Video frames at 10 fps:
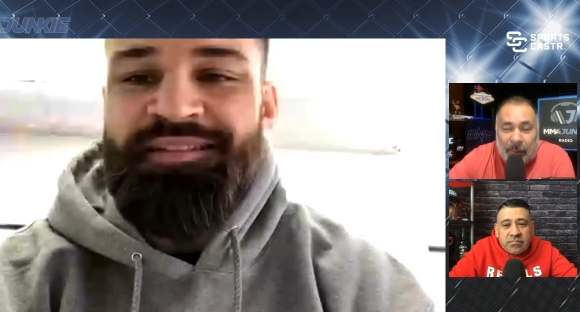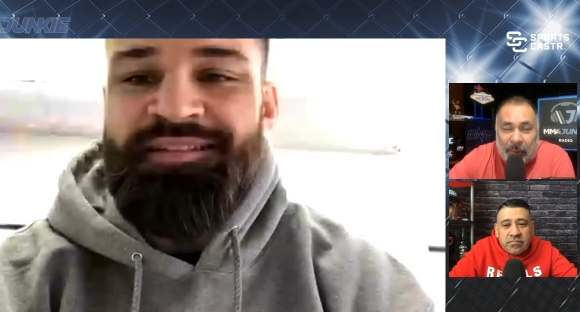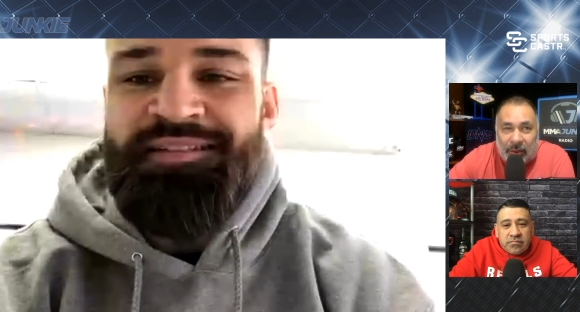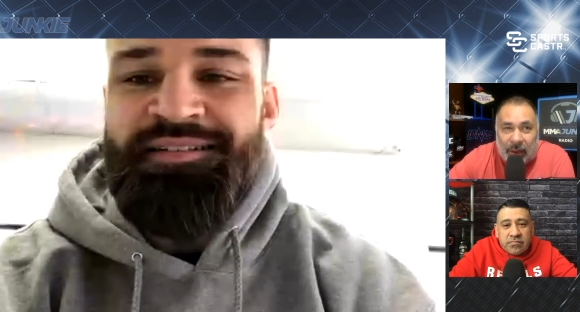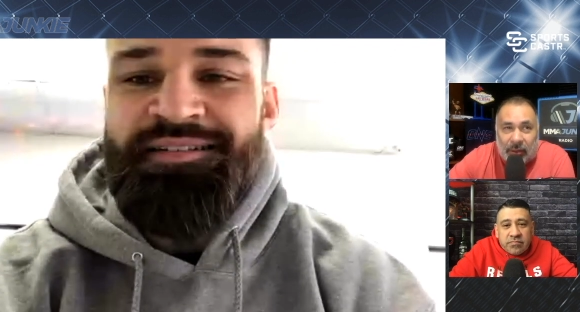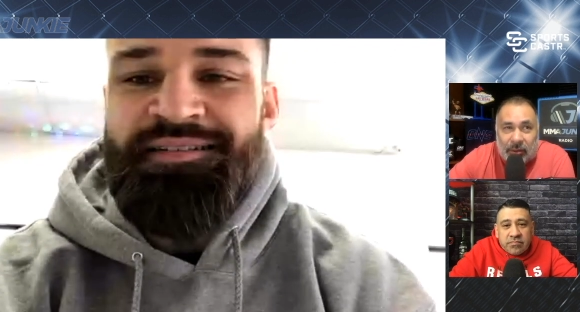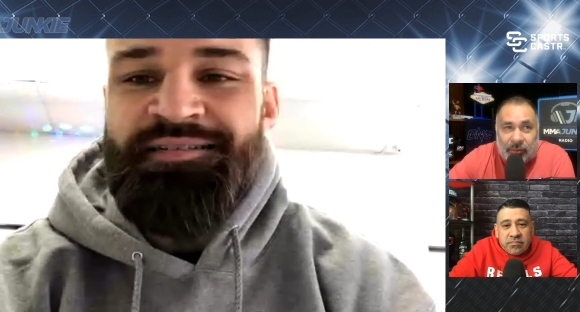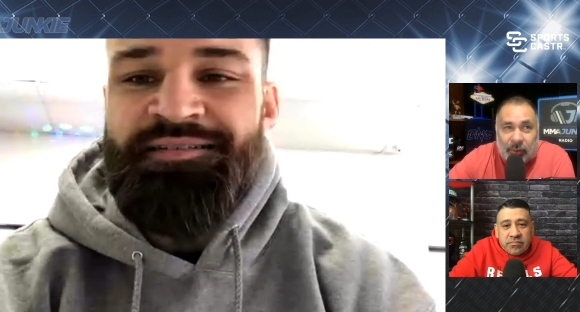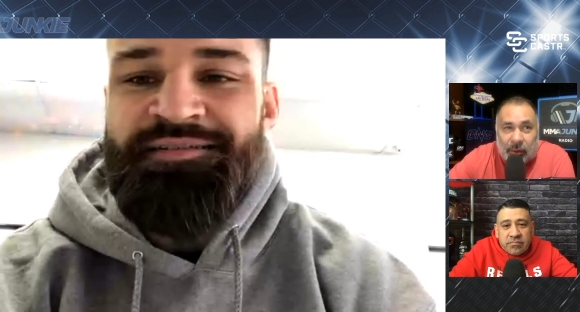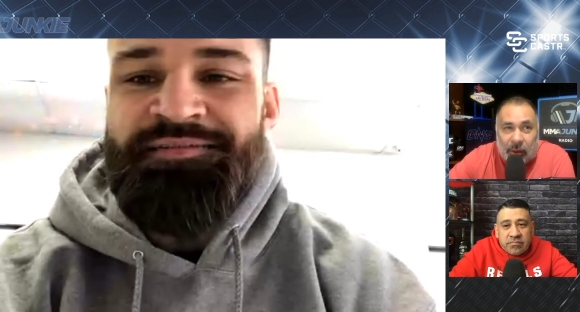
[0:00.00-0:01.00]

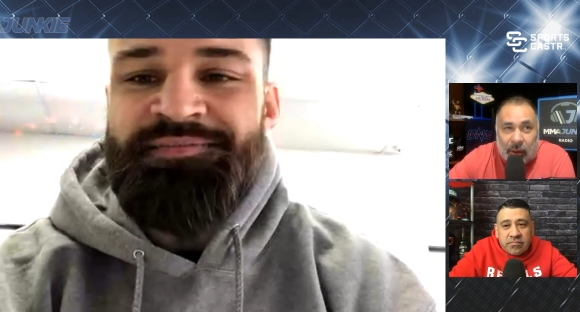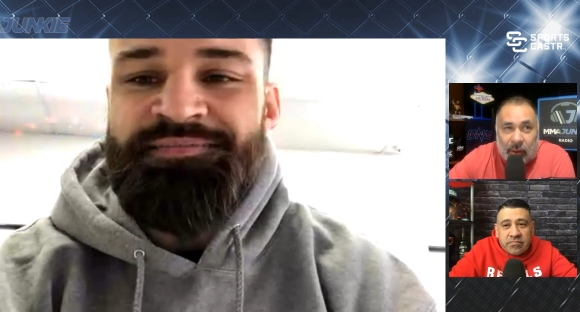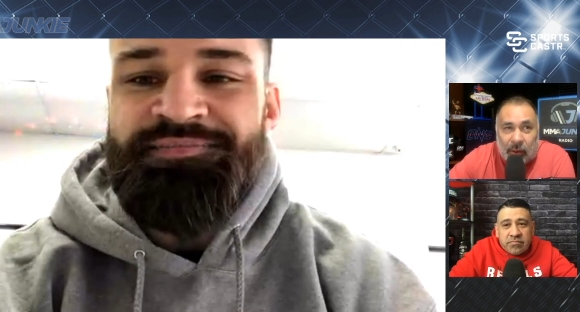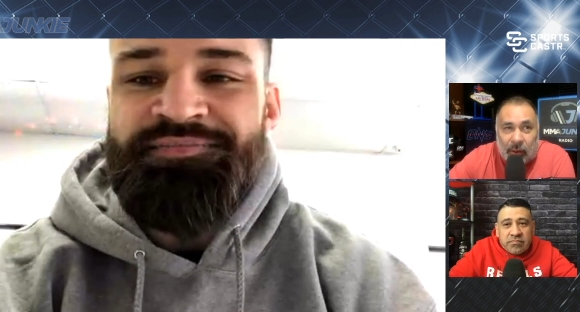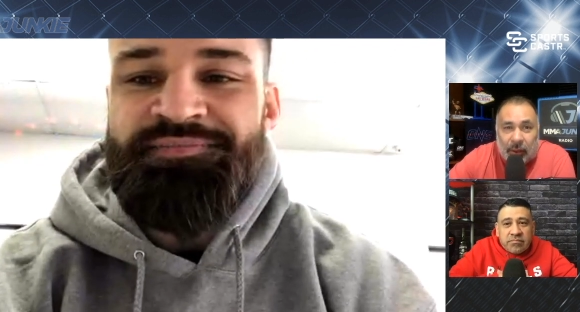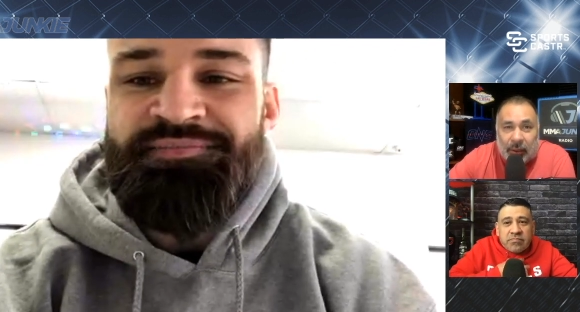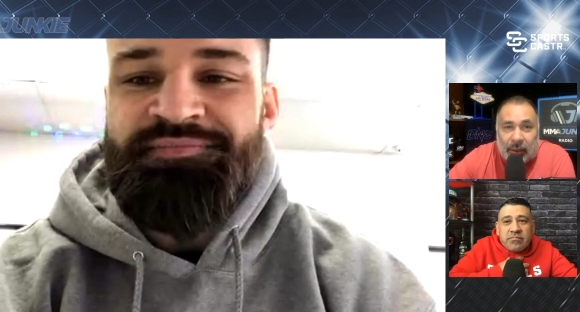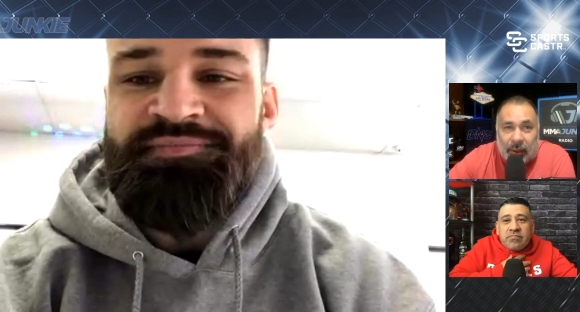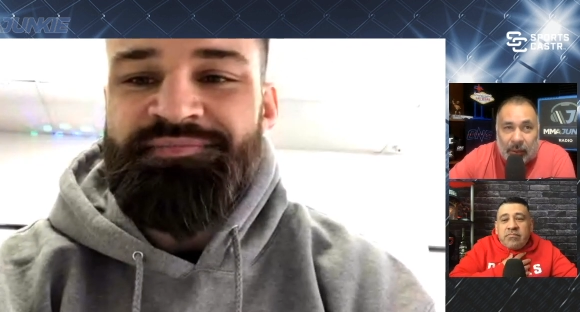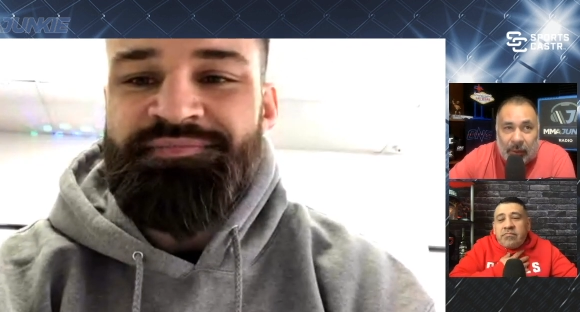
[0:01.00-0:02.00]
Speaker 1: reputation for the hard work
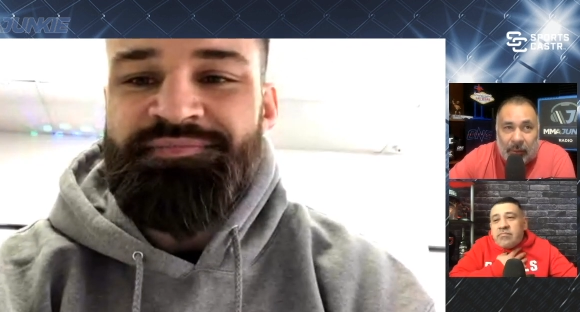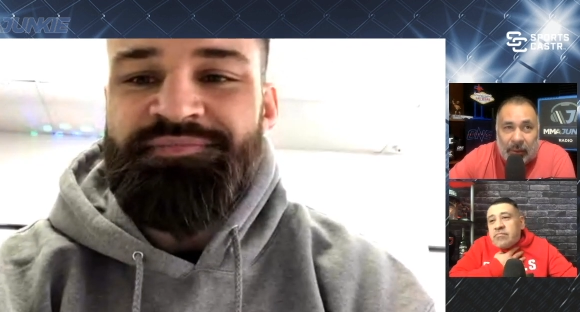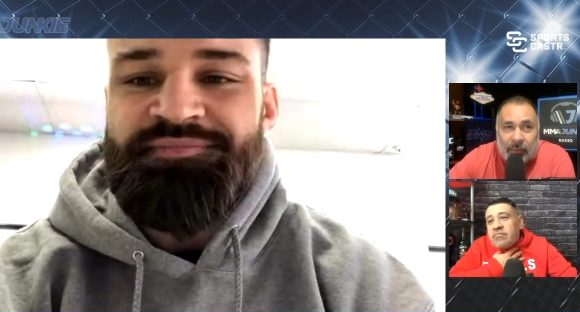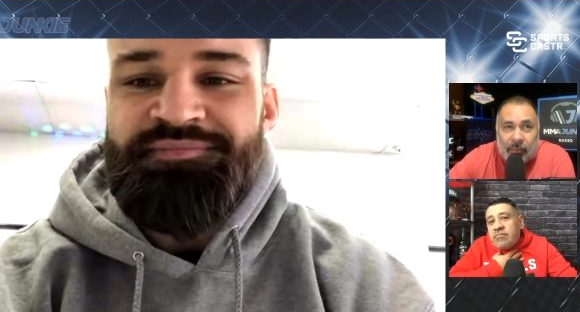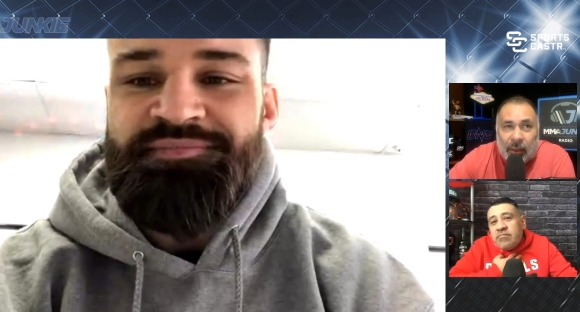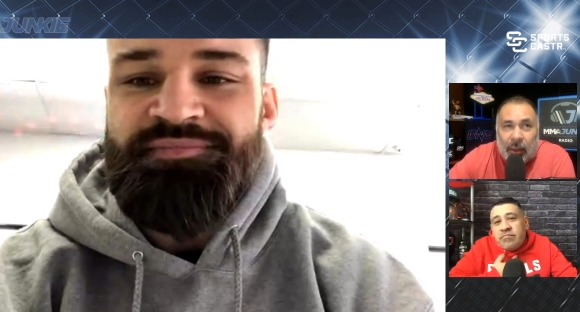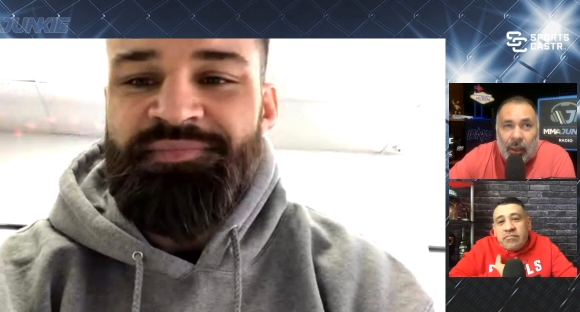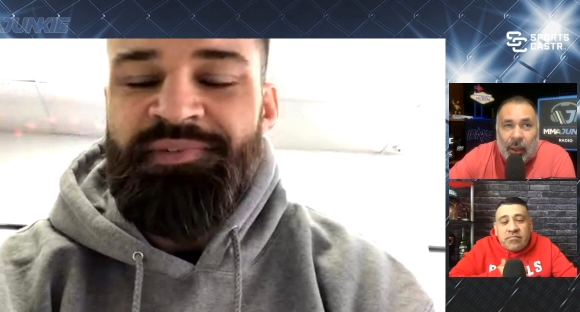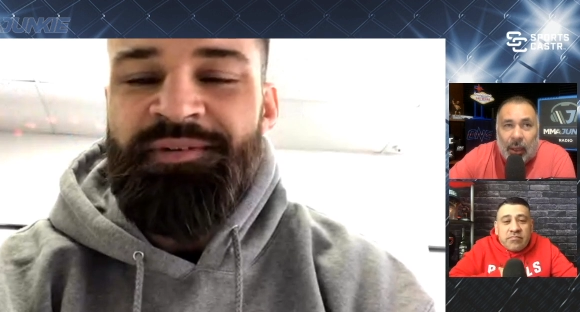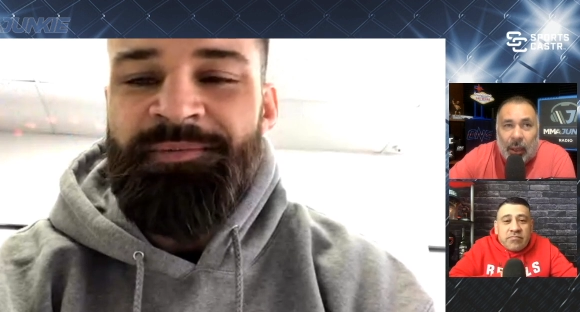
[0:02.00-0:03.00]
and the commitment.
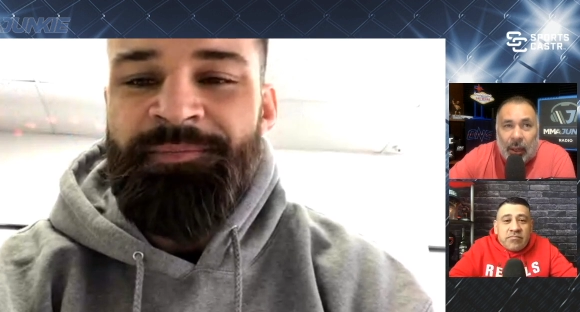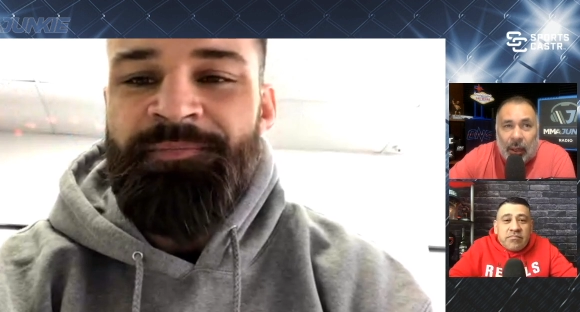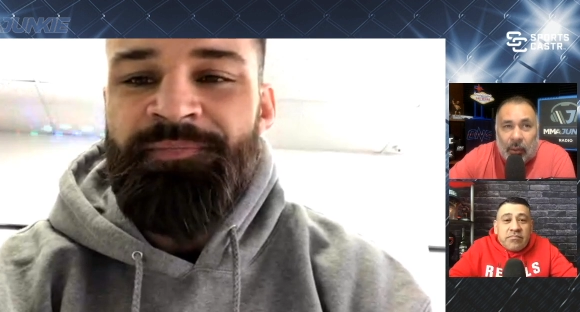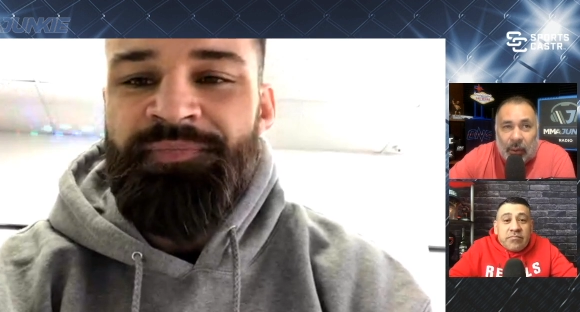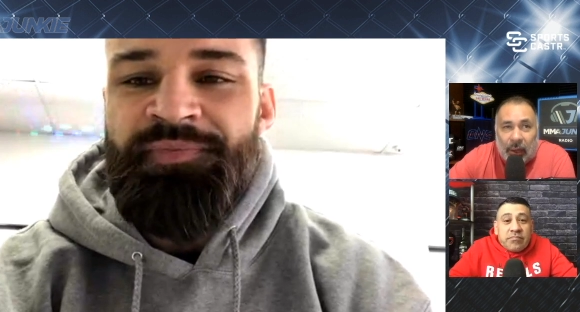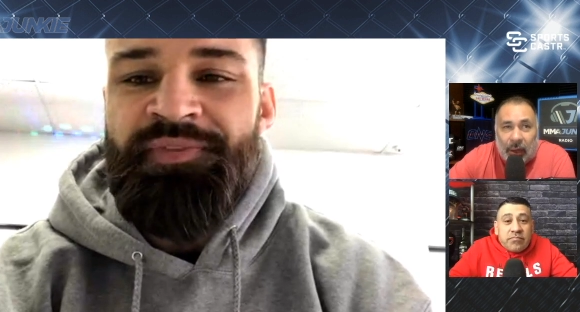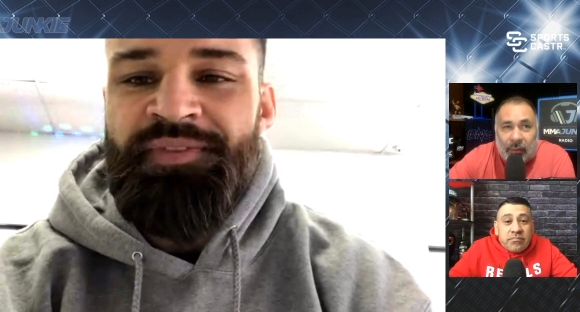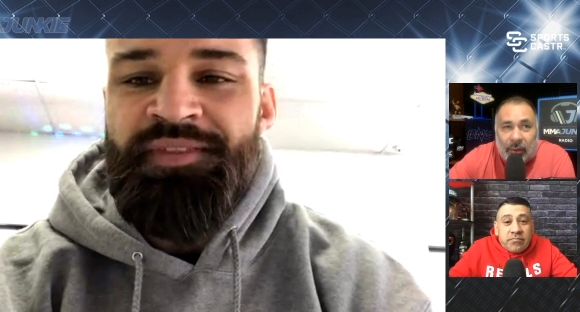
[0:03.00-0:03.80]
And I know a lot of